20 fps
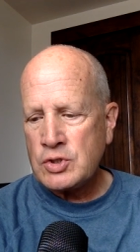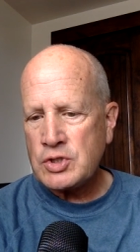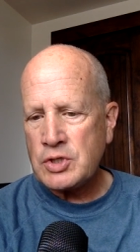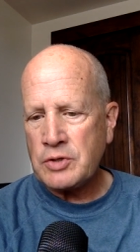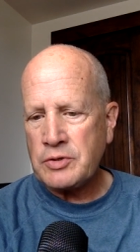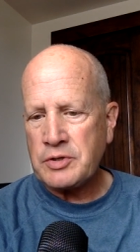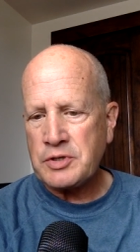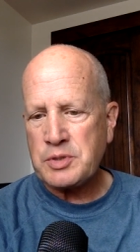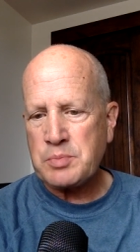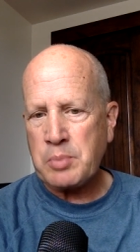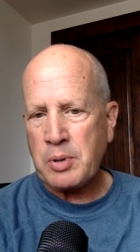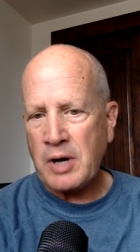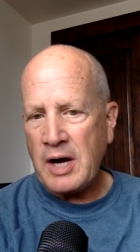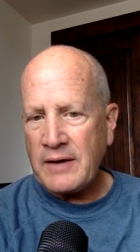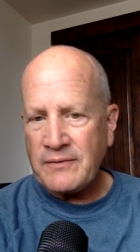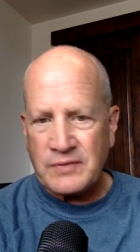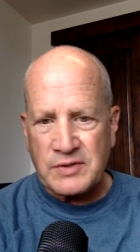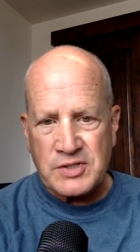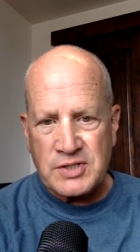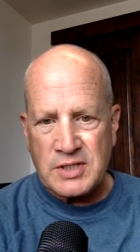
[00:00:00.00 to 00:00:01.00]
so there's
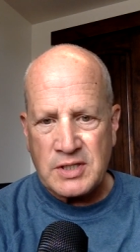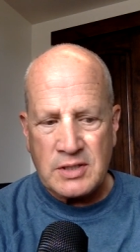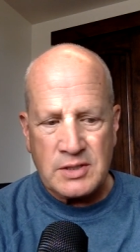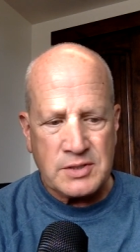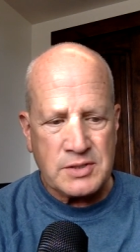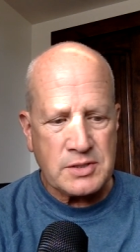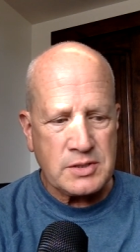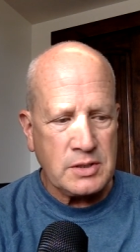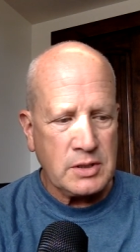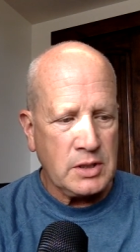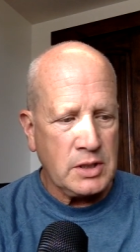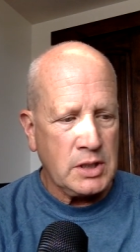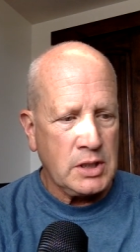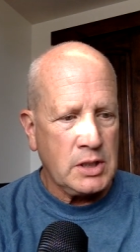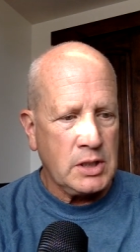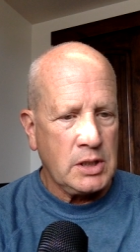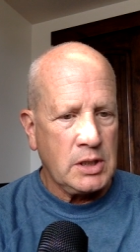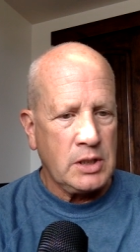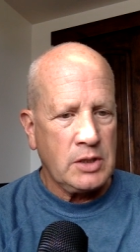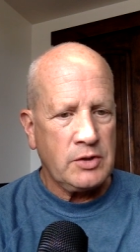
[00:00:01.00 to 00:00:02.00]
prophecies,
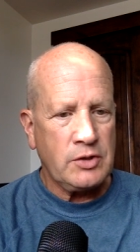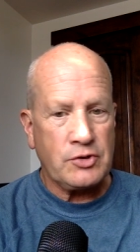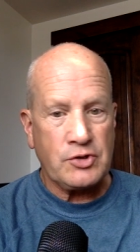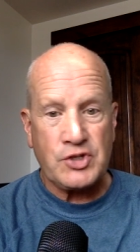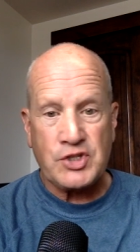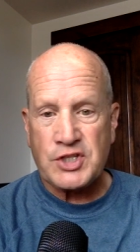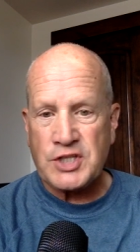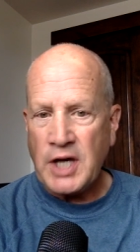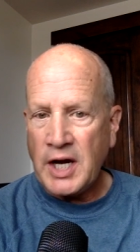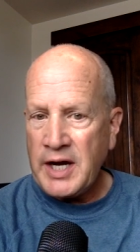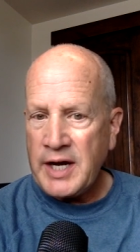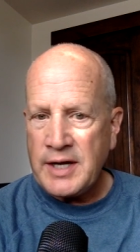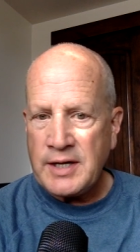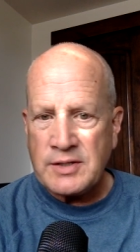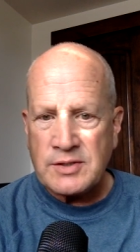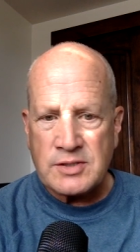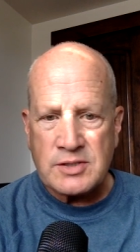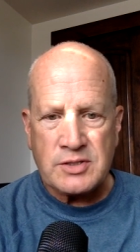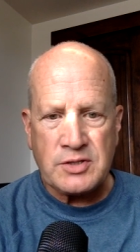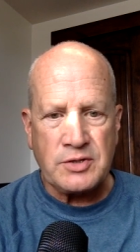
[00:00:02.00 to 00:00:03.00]
there's
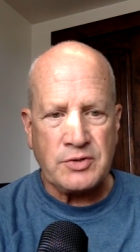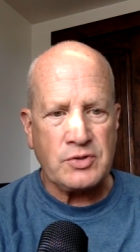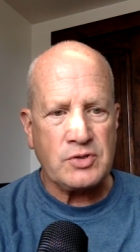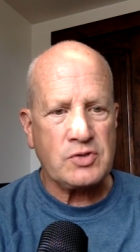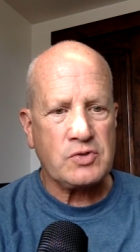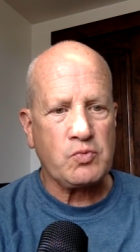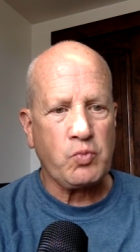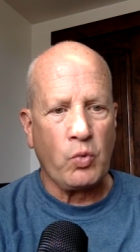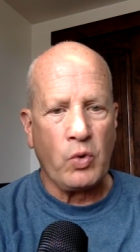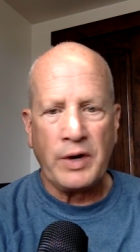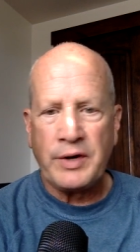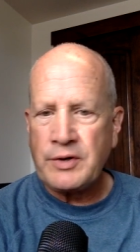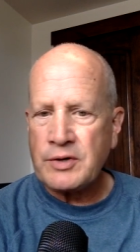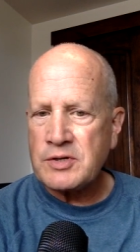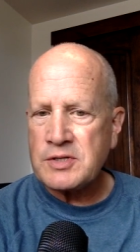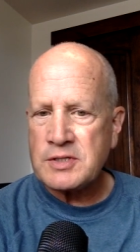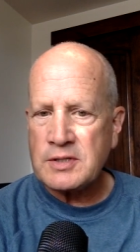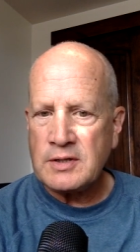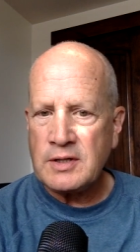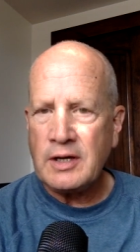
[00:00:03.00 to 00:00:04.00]
signs, there's
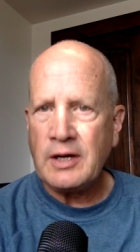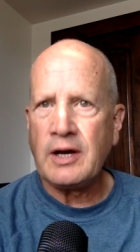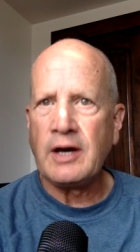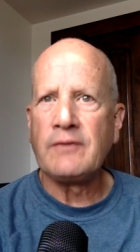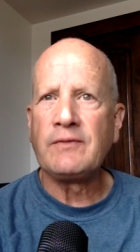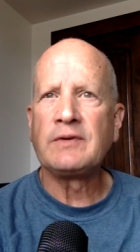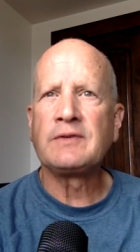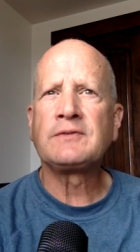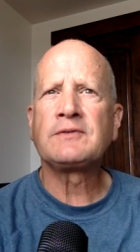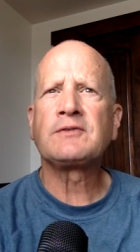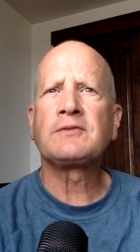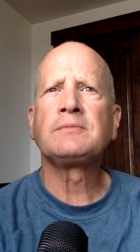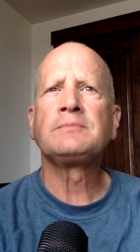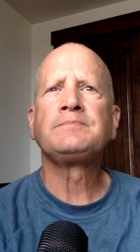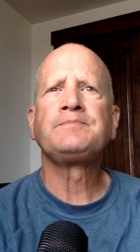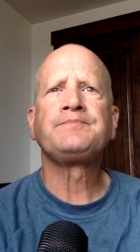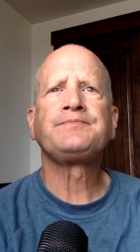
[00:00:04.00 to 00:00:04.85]
wonders in the heavens,